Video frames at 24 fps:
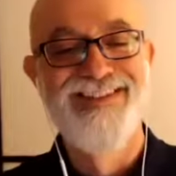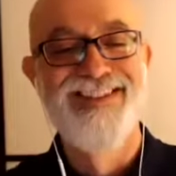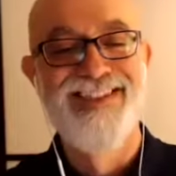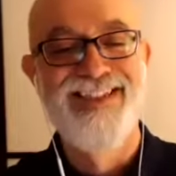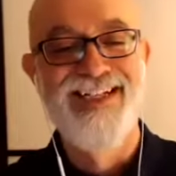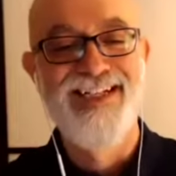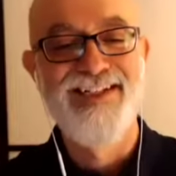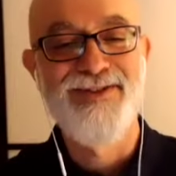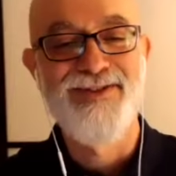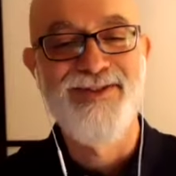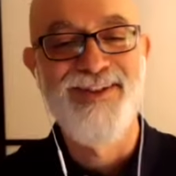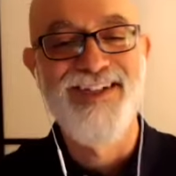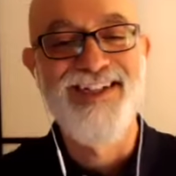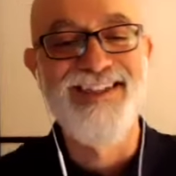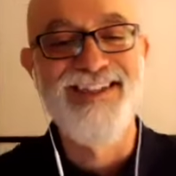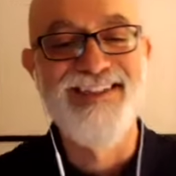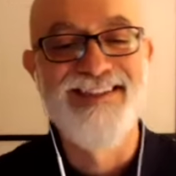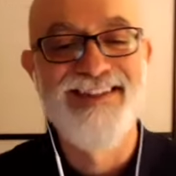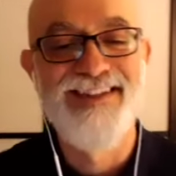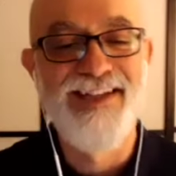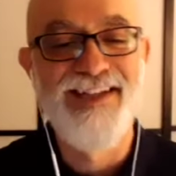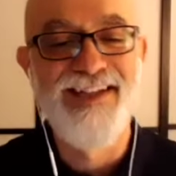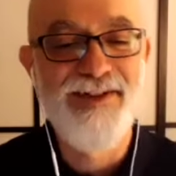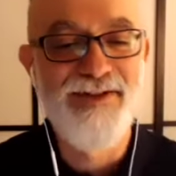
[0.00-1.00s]
That's great.
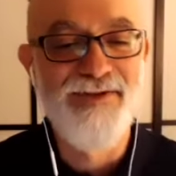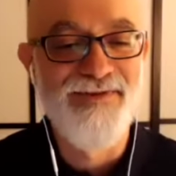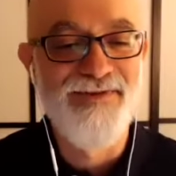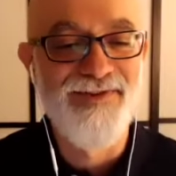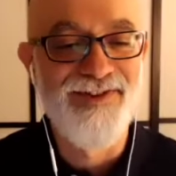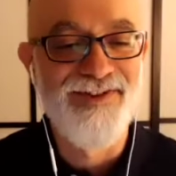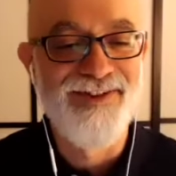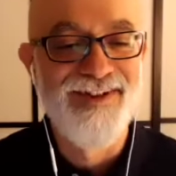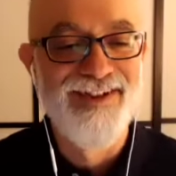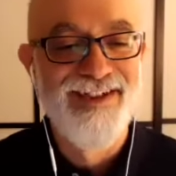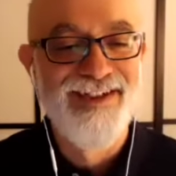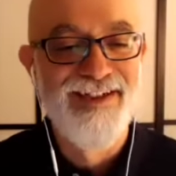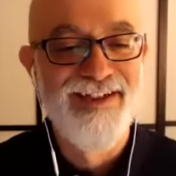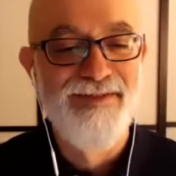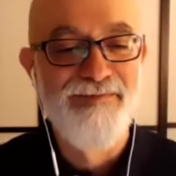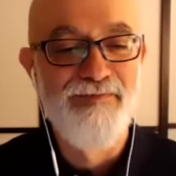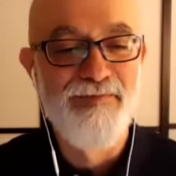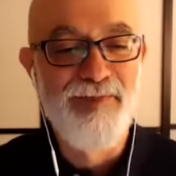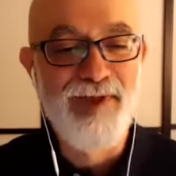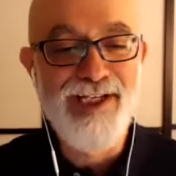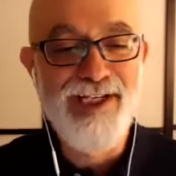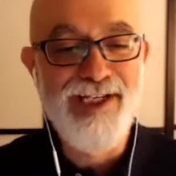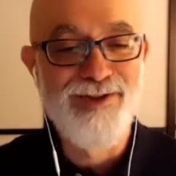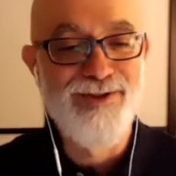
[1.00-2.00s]
Thank you for
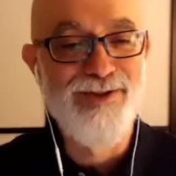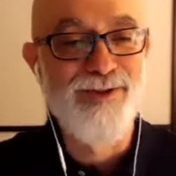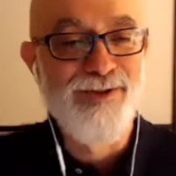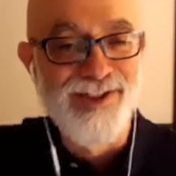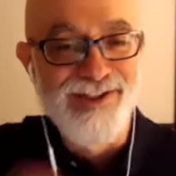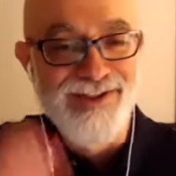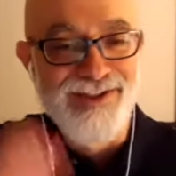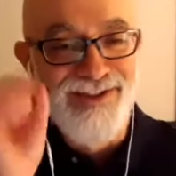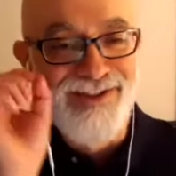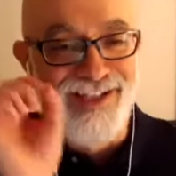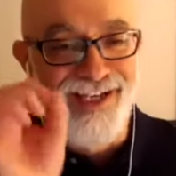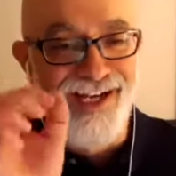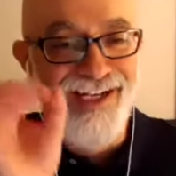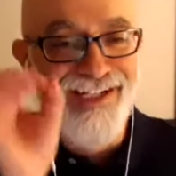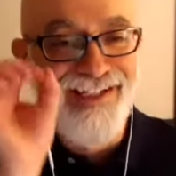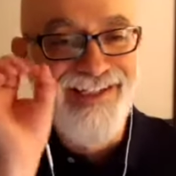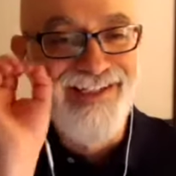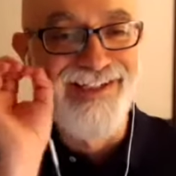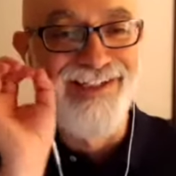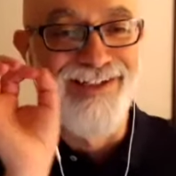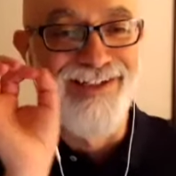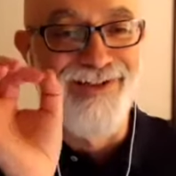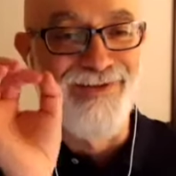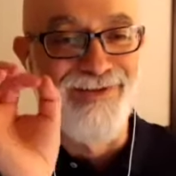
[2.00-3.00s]
being so concise
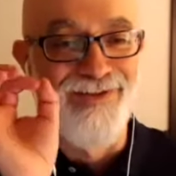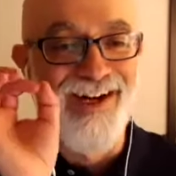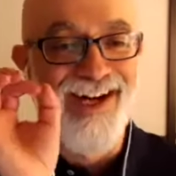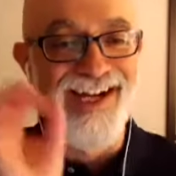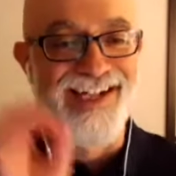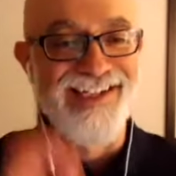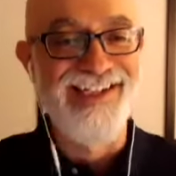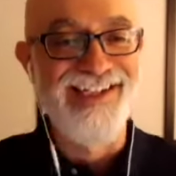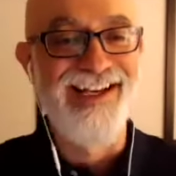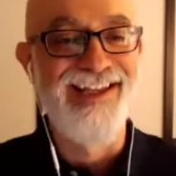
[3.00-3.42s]
and direct.